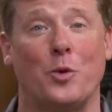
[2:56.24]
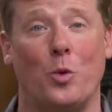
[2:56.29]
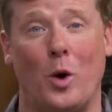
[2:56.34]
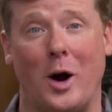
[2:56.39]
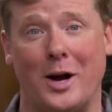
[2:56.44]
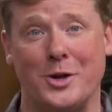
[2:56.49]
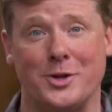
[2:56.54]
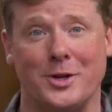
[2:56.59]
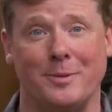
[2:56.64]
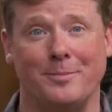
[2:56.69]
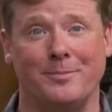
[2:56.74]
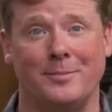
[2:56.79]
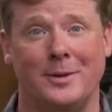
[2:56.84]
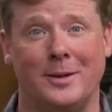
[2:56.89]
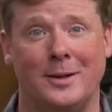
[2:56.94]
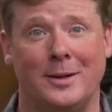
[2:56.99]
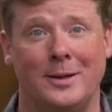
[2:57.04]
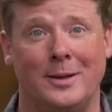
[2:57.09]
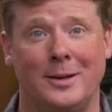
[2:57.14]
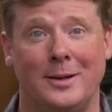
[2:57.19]
for watching.
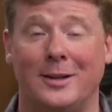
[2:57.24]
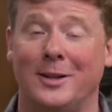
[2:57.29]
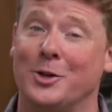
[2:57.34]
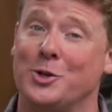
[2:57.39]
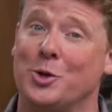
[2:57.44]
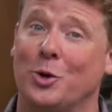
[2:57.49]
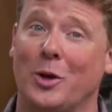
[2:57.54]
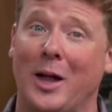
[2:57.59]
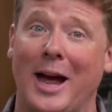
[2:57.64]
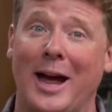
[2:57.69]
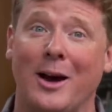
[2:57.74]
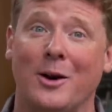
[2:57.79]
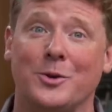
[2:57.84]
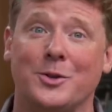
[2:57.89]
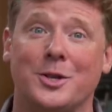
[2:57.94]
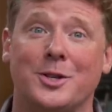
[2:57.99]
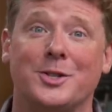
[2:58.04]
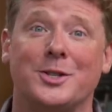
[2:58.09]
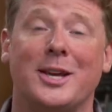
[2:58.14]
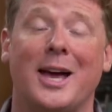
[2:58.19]
This Old
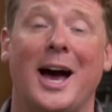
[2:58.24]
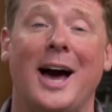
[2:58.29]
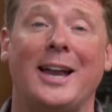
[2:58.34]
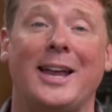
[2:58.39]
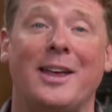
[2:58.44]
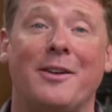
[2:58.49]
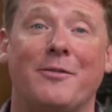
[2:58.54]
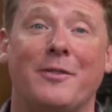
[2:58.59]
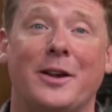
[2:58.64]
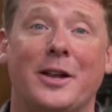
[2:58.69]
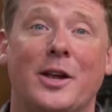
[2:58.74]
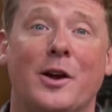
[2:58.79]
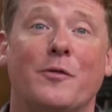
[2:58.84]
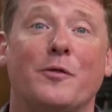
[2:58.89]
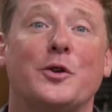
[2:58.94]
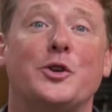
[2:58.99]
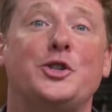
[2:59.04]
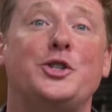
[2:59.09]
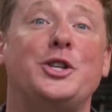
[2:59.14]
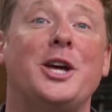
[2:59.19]
House has got a video
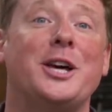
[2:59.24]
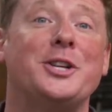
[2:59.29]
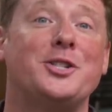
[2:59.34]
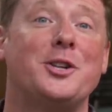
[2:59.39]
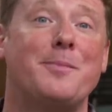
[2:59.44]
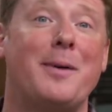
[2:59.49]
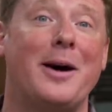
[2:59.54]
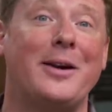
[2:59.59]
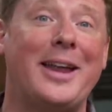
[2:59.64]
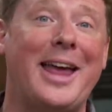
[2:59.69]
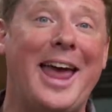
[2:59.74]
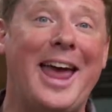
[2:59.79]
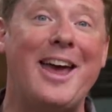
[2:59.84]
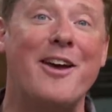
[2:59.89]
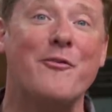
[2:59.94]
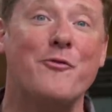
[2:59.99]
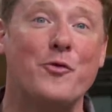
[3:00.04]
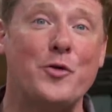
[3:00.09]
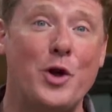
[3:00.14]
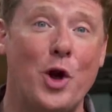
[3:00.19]
for just about
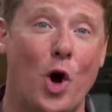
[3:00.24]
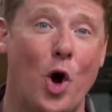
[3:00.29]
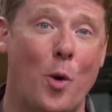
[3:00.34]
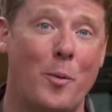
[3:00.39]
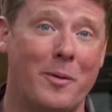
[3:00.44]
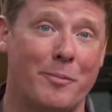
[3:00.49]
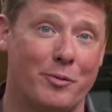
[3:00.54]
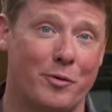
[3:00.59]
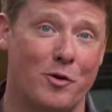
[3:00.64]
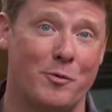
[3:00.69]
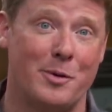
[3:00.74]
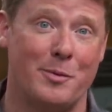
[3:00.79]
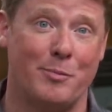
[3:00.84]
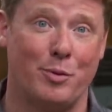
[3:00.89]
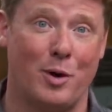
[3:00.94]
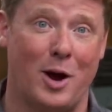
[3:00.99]
every home improvement